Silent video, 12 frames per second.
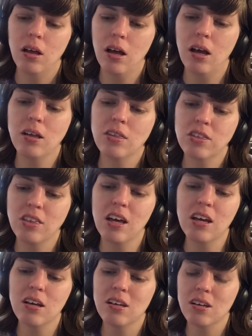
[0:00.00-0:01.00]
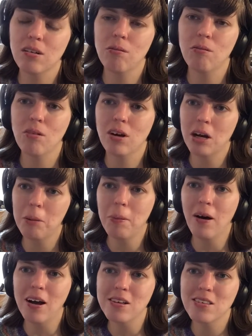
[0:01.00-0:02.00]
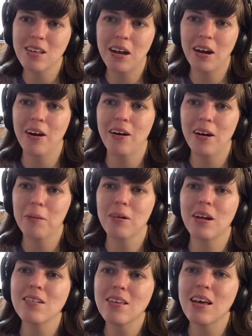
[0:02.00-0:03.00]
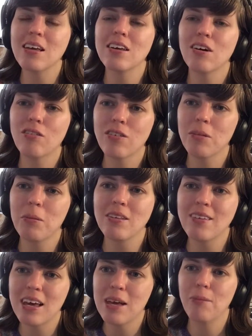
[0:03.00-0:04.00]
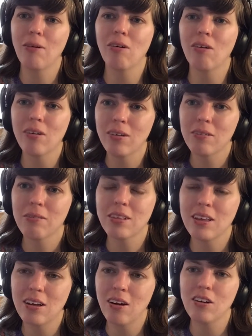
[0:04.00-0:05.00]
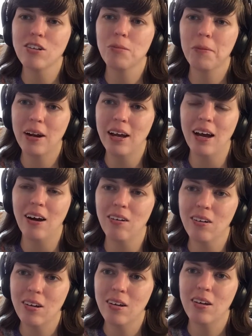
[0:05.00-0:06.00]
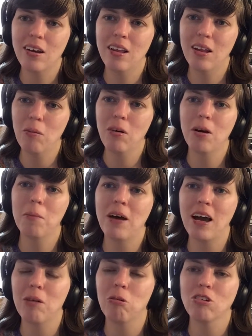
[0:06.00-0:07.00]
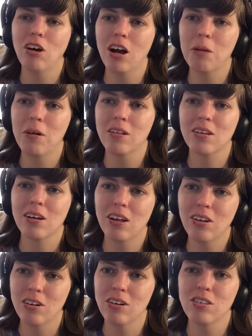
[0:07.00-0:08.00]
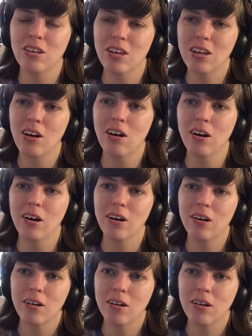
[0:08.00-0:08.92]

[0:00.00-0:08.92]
I think we're going to pause there. I'm going to take you over to my table with the yarn spread out, and then we'll come back and we'll talk about the colors and the yarn.